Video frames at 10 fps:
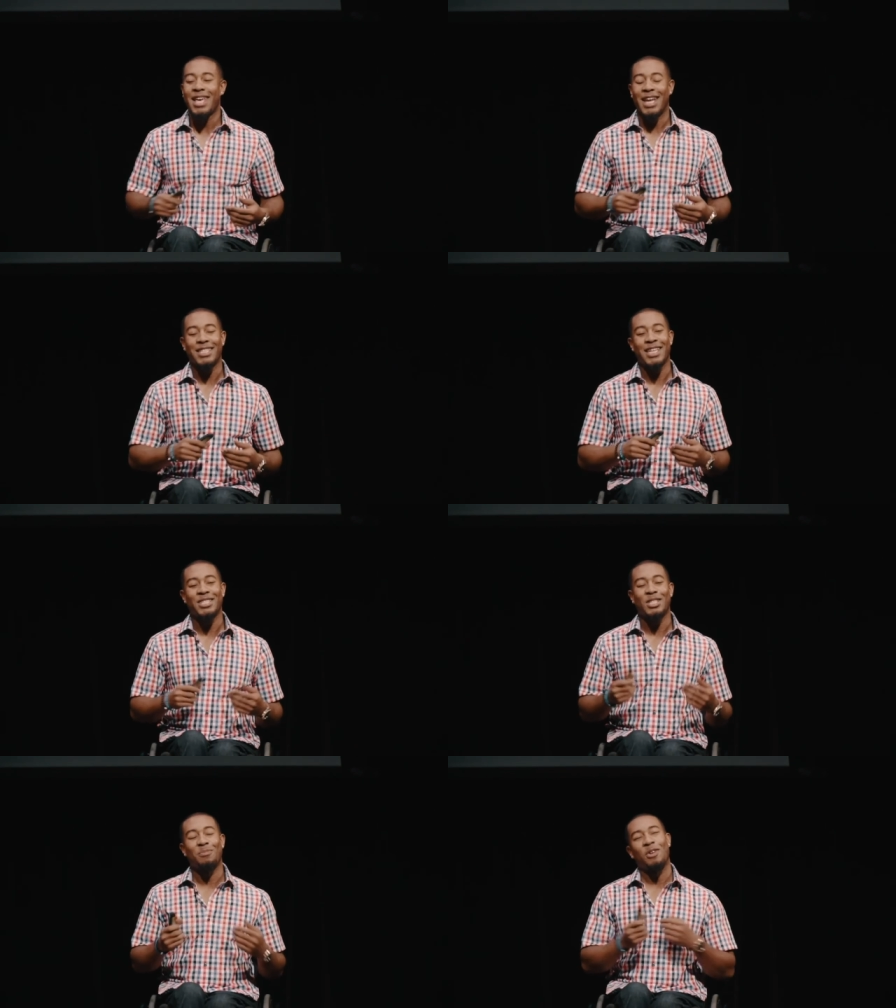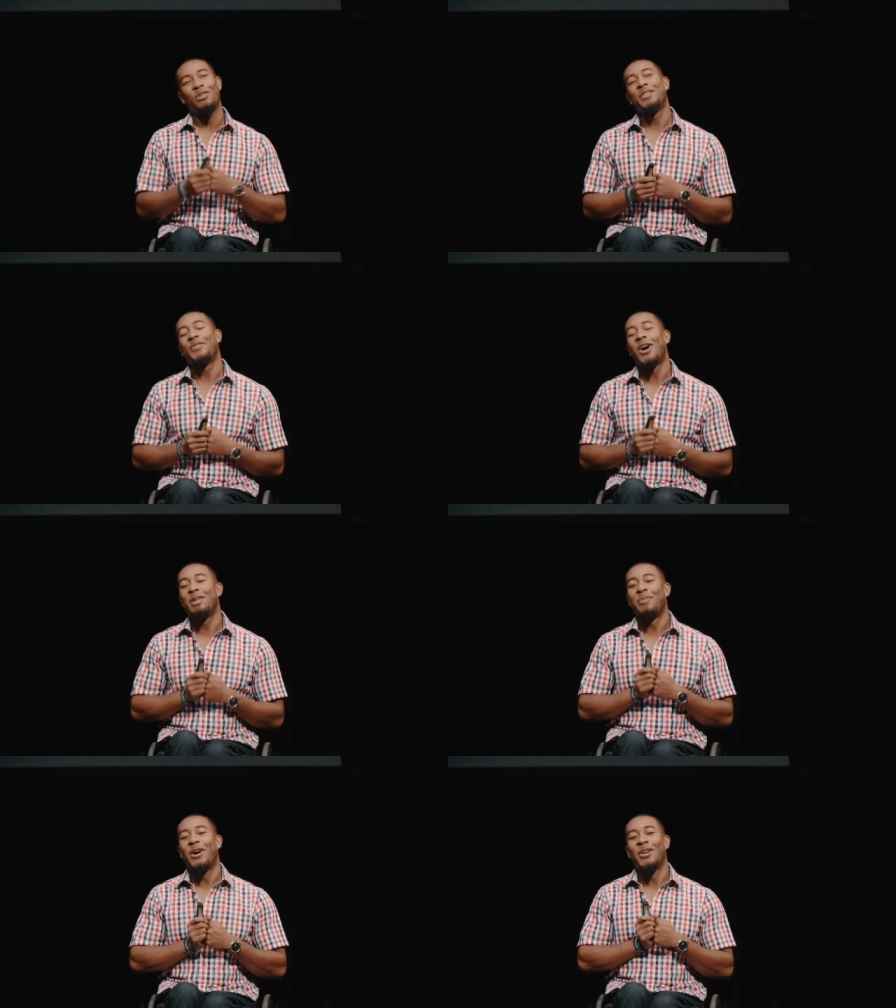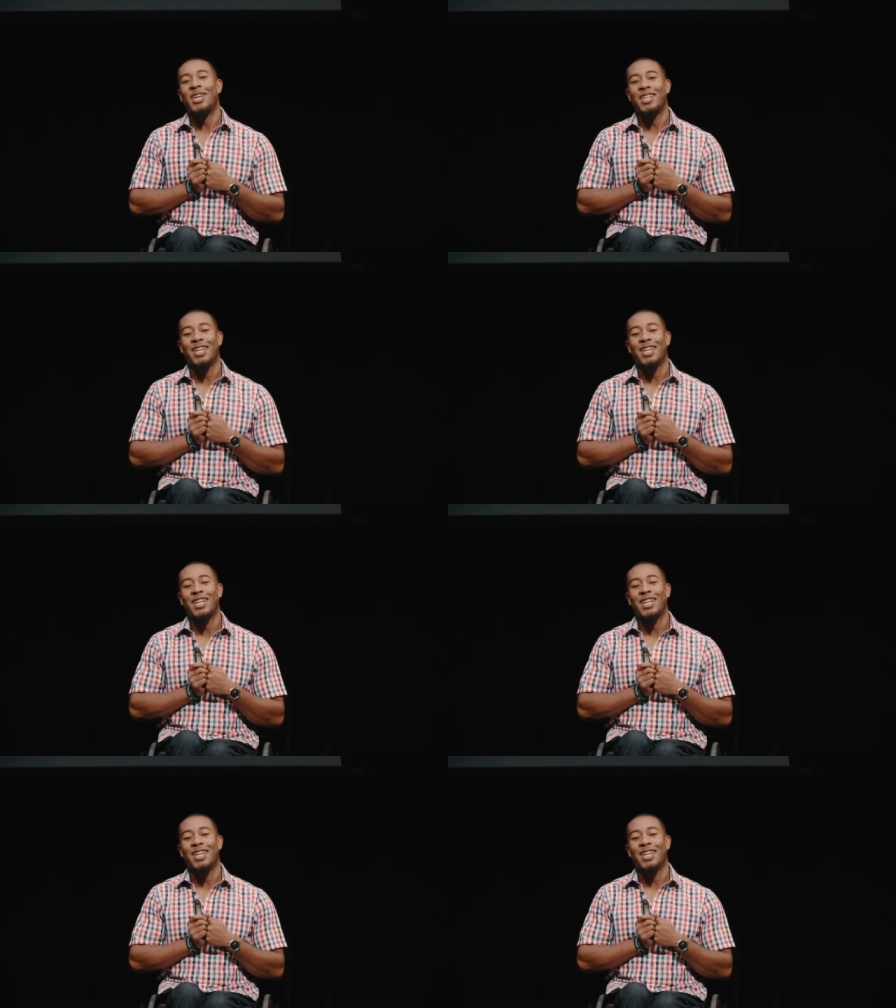And I said to them, I really thought about it.